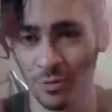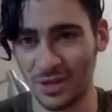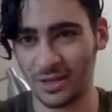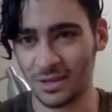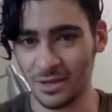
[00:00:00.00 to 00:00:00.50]
on
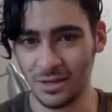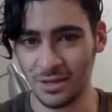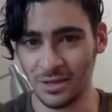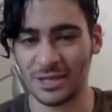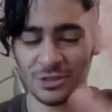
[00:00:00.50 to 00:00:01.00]
like
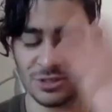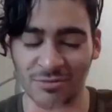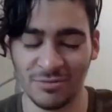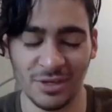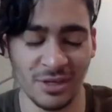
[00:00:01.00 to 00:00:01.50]
national
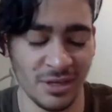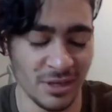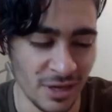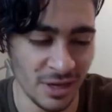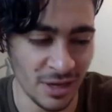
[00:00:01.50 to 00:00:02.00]
TV,
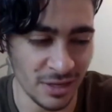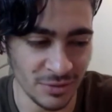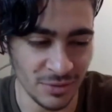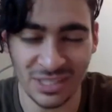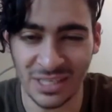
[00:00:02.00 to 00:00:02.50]
uh,
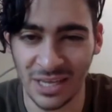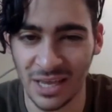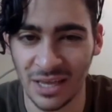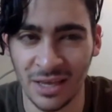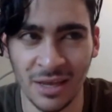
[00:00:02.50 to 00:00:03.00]
doing
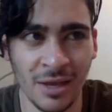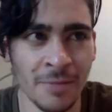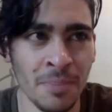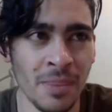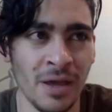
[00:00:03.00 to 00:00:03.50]
singing.
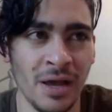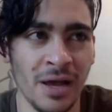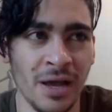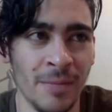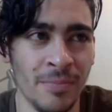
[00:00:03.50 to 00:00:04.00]

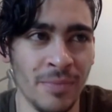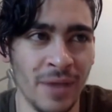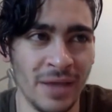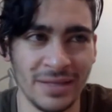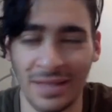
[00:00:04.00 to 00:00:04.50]
Um,
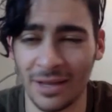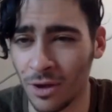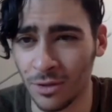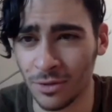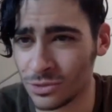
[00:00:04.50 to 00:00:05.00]
I did like
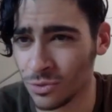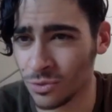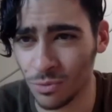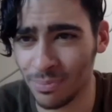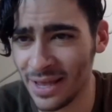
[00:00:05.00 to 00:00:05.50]
all the
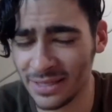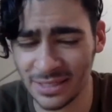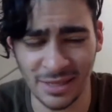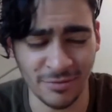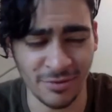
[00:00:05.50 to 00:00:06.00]
school plays
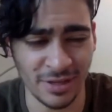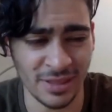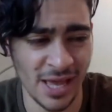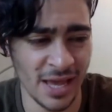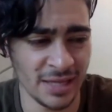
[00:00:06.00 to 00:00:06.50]
and stuff like
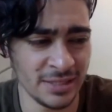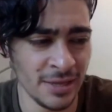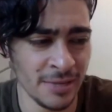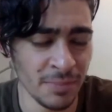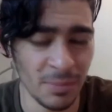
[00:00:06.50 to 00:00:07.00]
that.
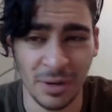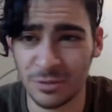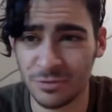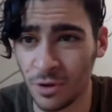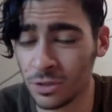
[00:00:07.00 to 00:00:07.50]
But I
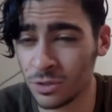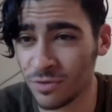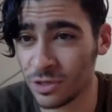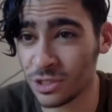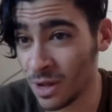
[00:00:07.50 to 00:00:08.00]
was also a
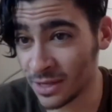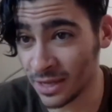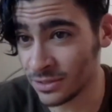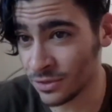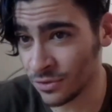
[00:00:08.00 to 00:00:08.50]
very small
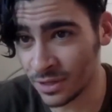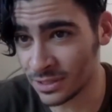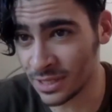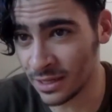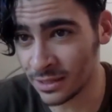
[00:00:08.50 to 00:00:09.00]
kid, so I didn't
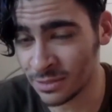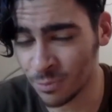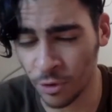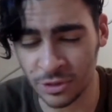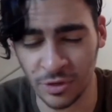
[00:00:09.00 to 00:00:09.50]
excel in
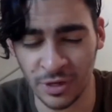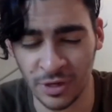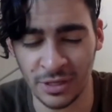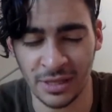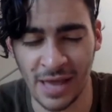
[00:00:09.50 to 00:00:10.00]
sports or
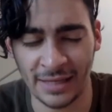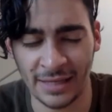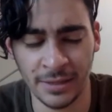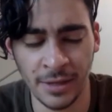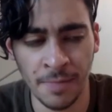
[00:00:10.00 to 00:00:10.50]
anything like
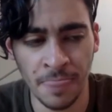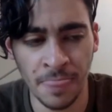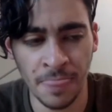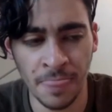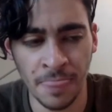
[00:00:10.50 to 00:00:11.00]
that.
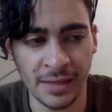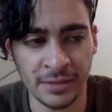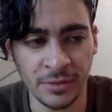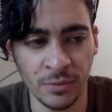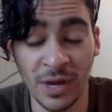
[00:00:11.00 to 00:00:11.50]

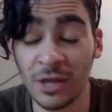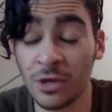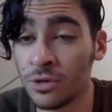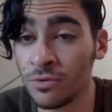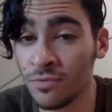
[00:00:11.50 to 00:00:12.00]
And when I
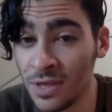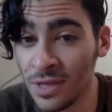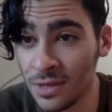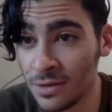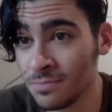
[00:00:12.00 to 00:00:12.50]
couldn't
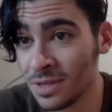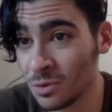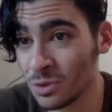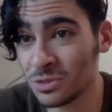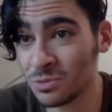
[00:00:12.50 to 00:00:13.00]
read, it
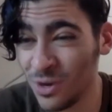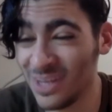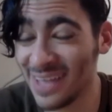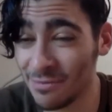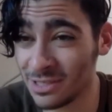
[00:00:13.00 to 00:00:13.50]
was
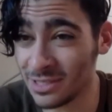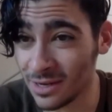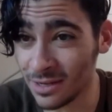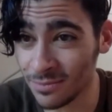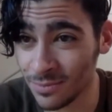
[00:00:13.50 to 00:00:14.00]
pretty
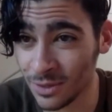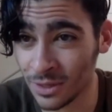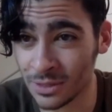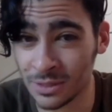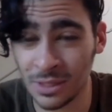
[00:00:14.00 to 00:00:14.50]
devastating
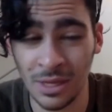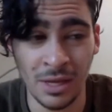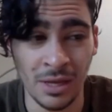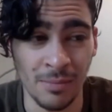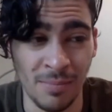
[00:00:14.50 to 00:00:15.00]
because
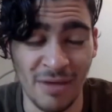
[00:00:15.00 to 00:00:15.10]
my